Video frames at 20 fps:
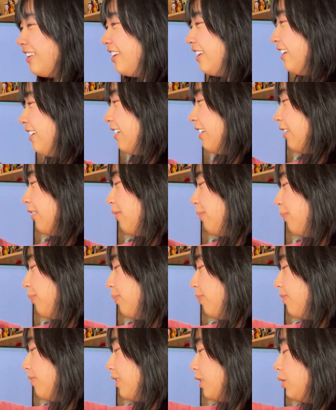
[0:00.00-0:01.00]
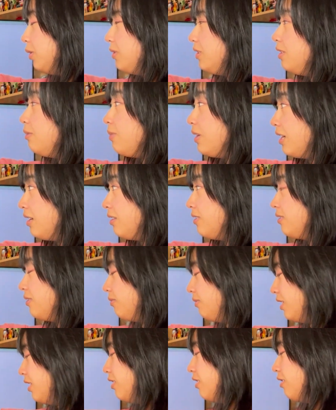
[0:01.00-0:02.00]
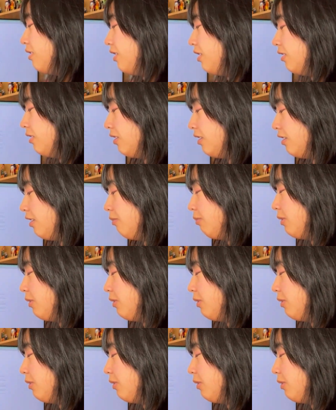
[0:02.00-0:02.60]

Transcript: Yeah. You'll see bears recurring a lot in